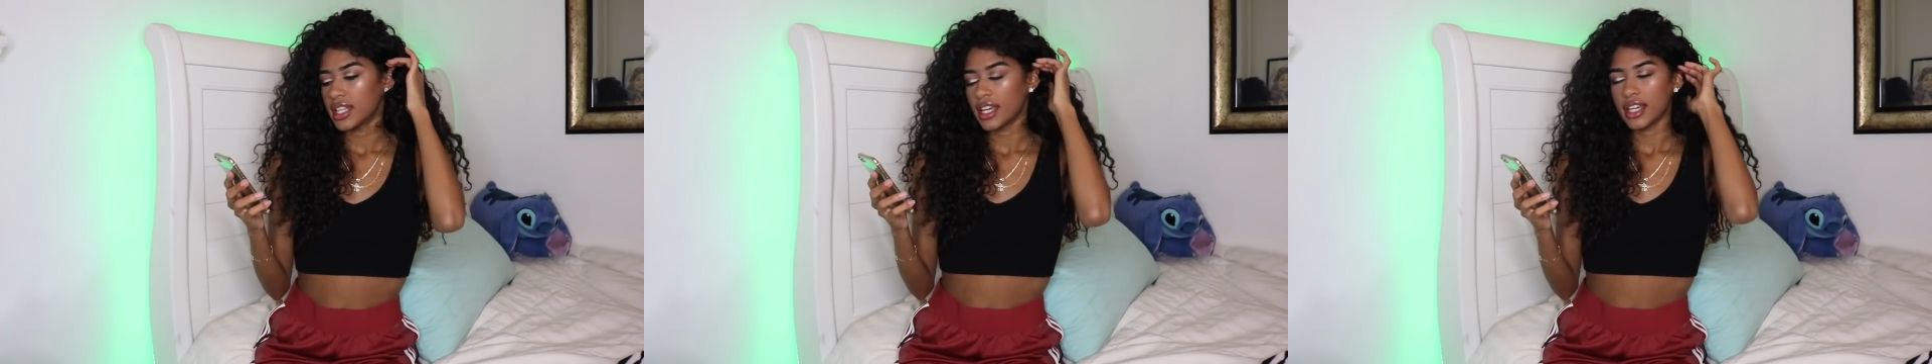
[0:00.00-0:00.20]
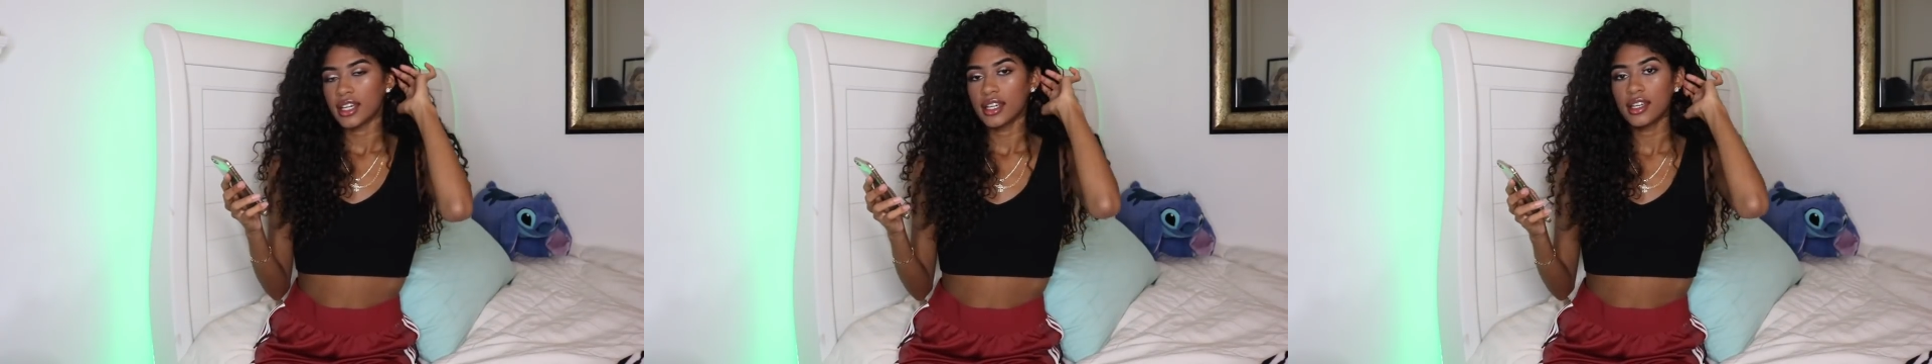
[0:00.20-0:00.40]

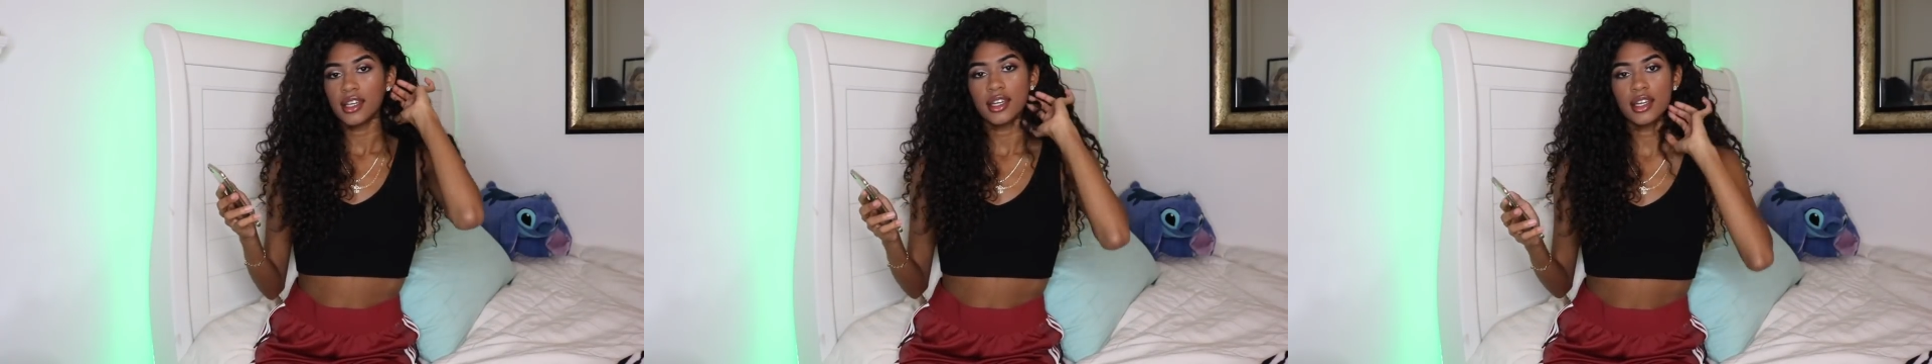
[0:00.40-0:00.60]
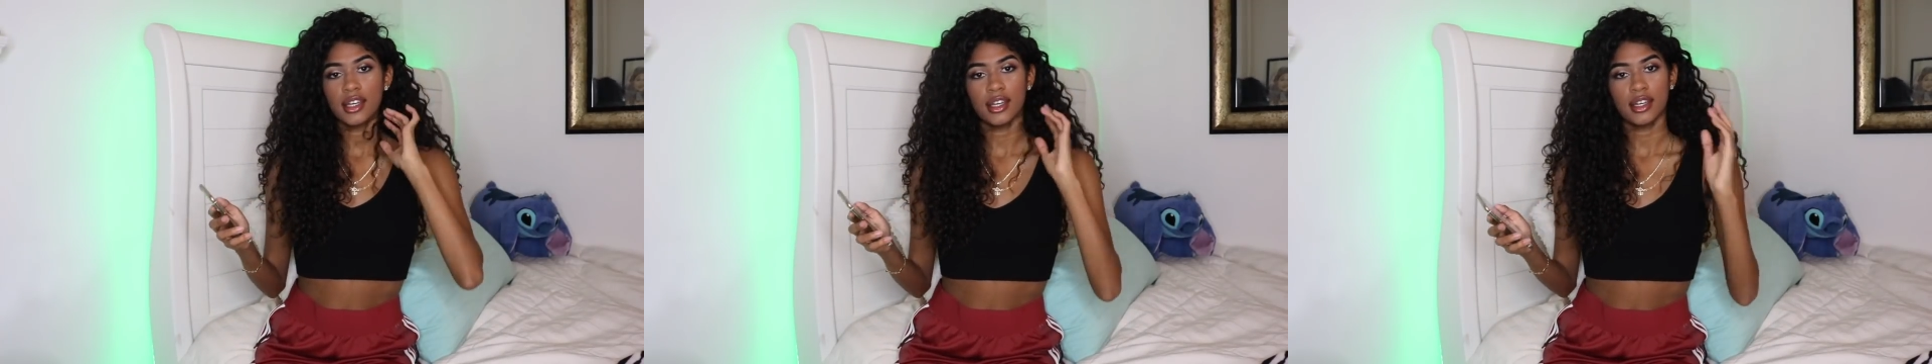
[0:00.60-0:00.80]
like
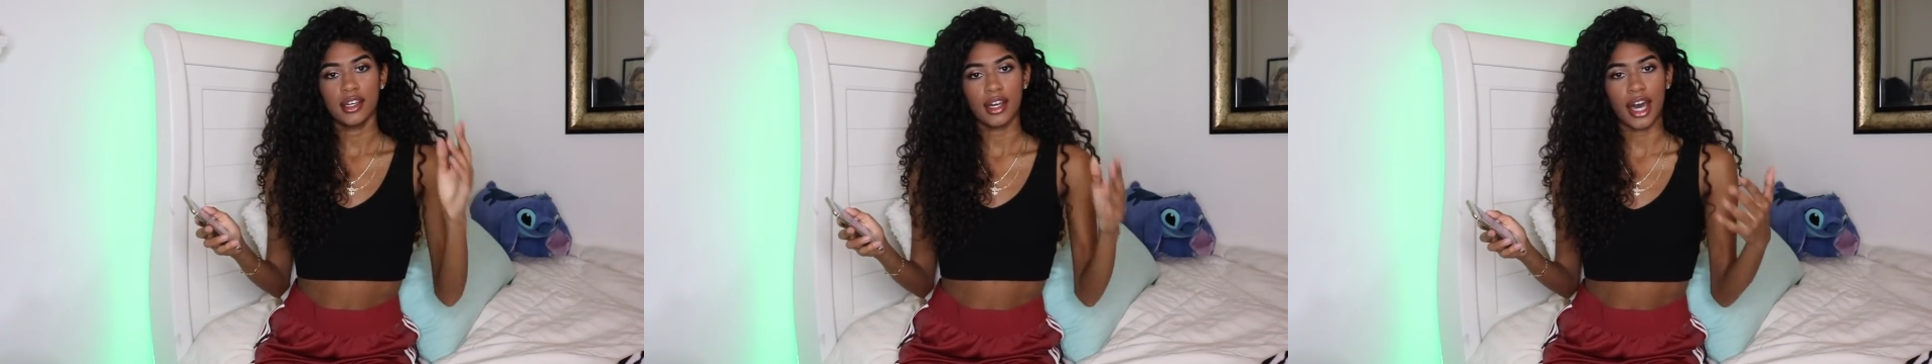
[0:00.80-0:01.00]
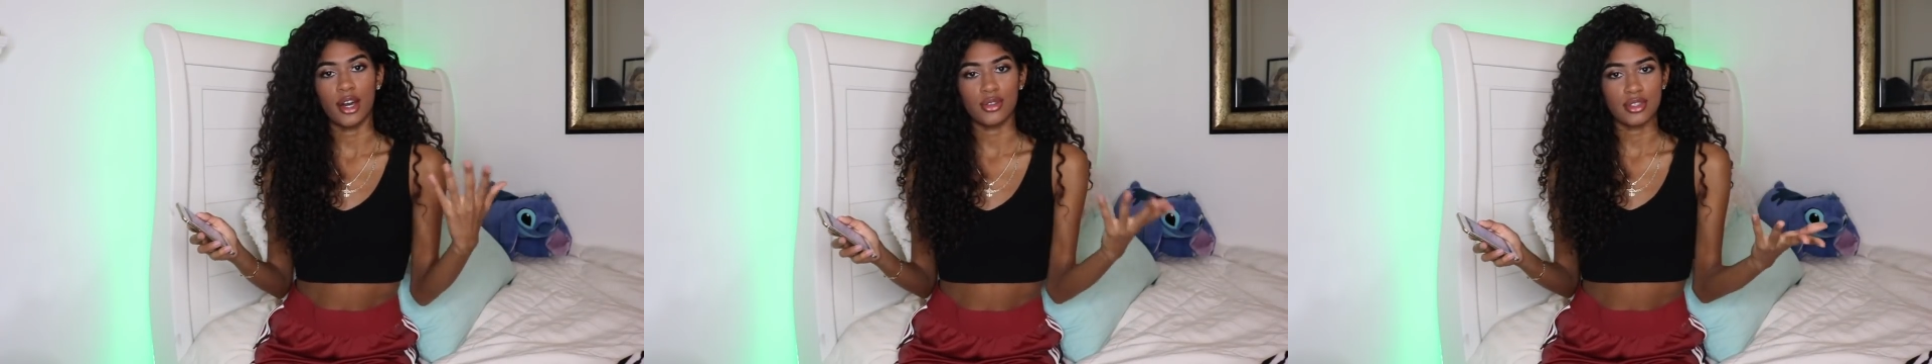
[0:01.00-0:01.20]

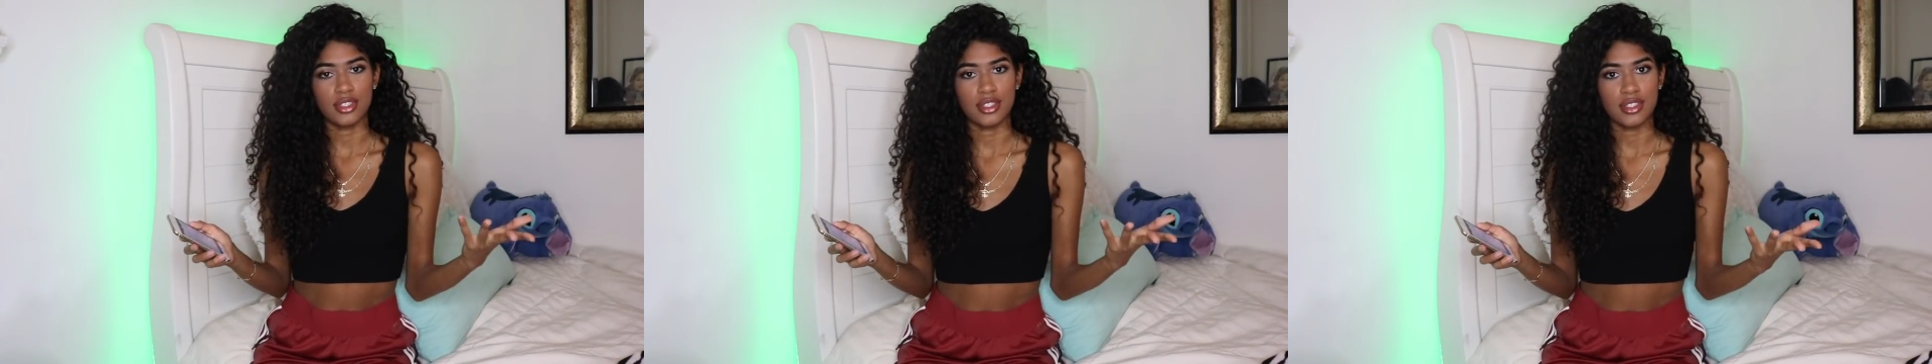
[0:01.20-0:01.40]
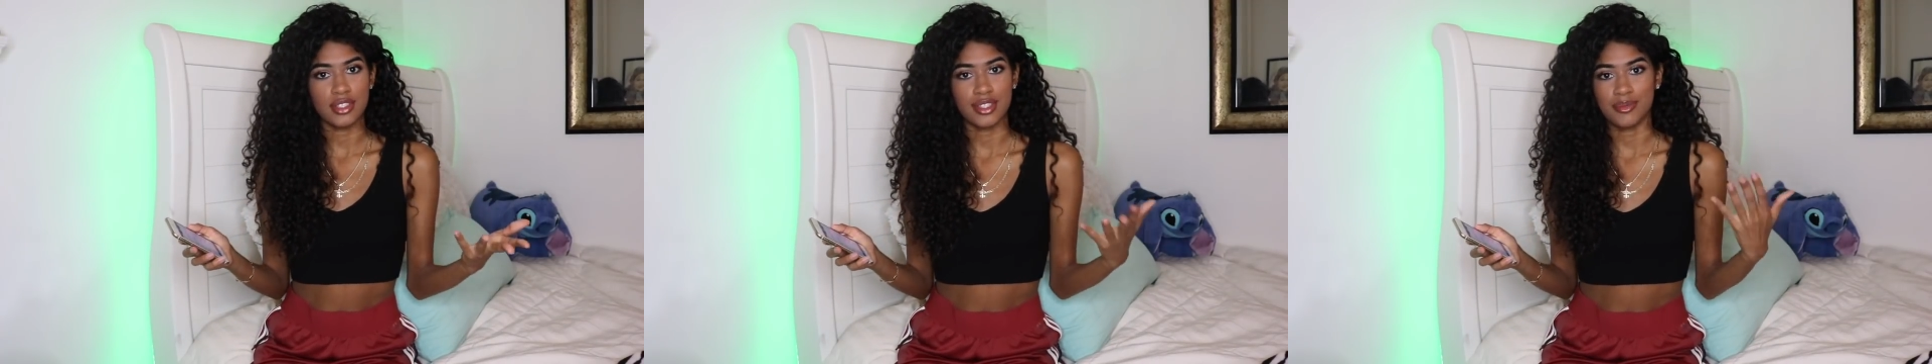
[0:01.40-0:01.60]

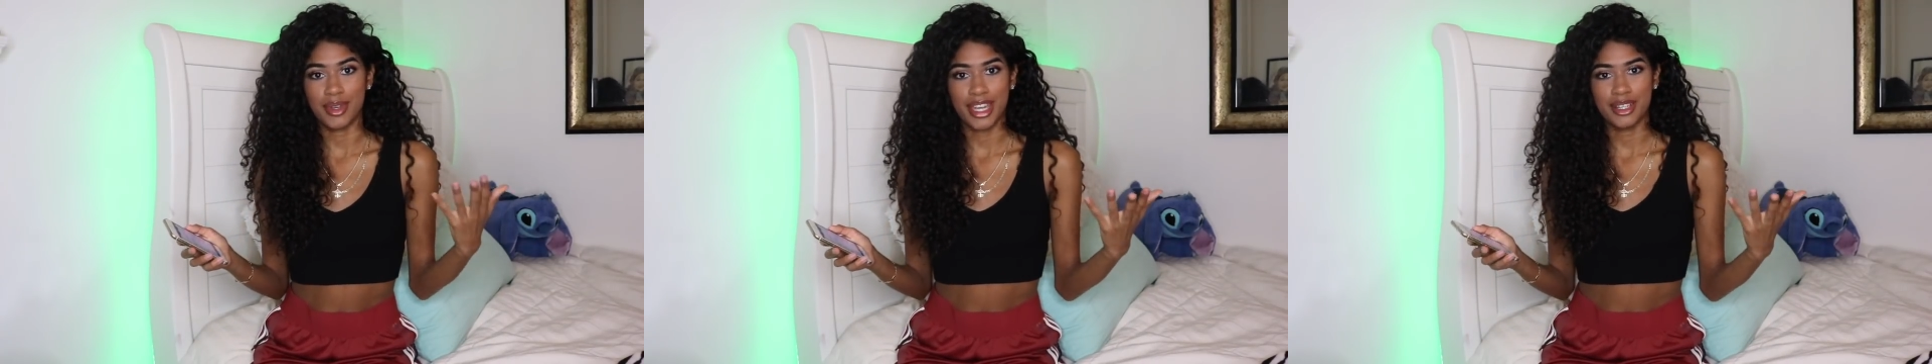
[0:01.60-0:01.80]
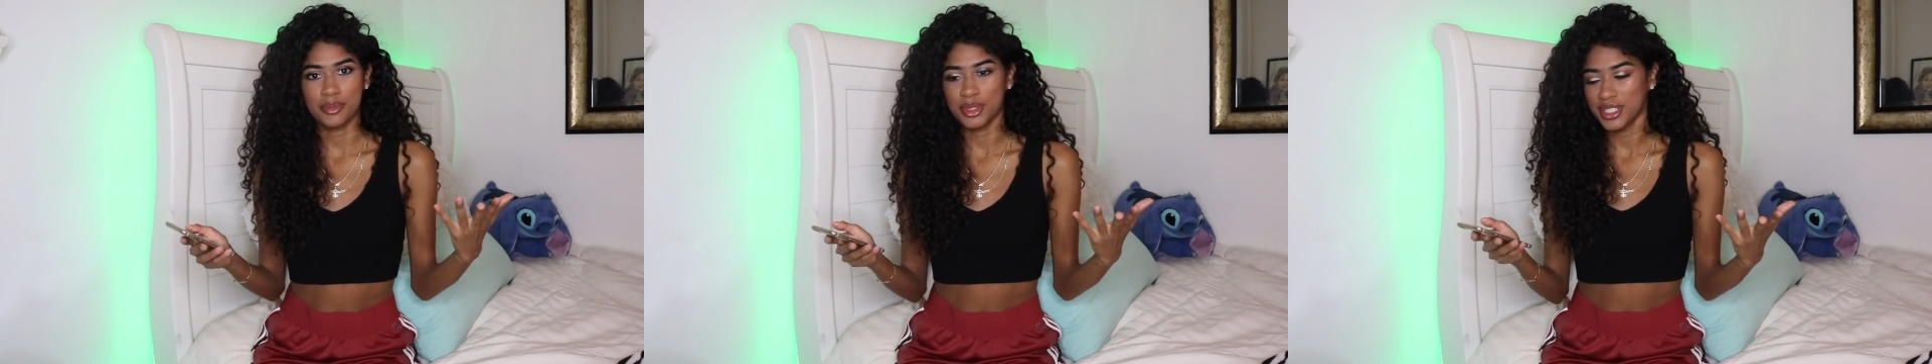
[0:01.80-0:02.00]
houses in
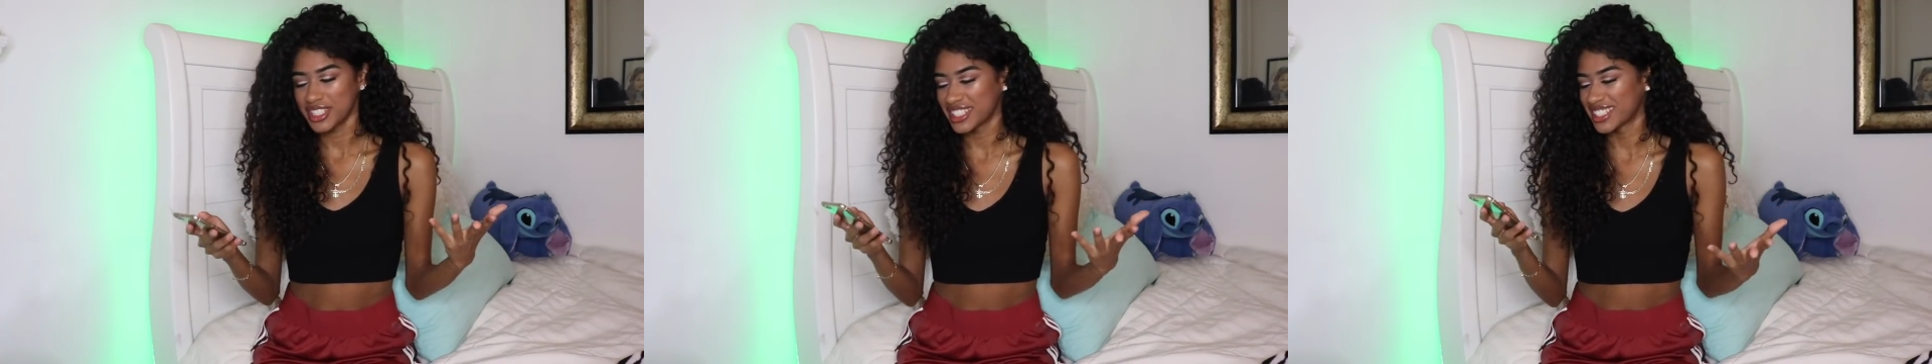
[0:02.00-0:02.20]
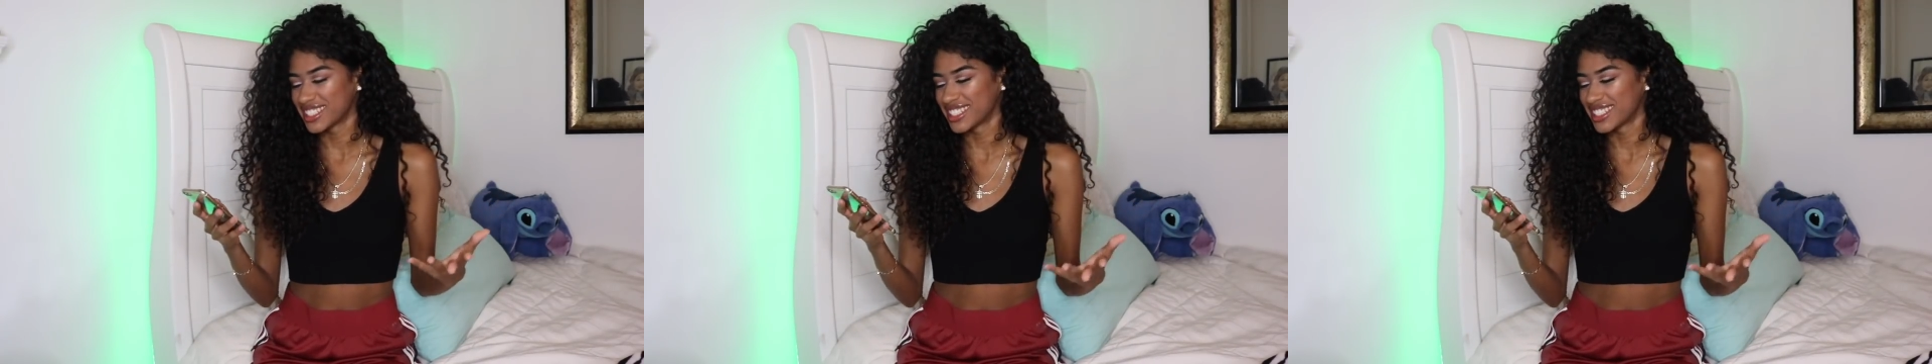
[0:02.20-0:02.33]
Panama.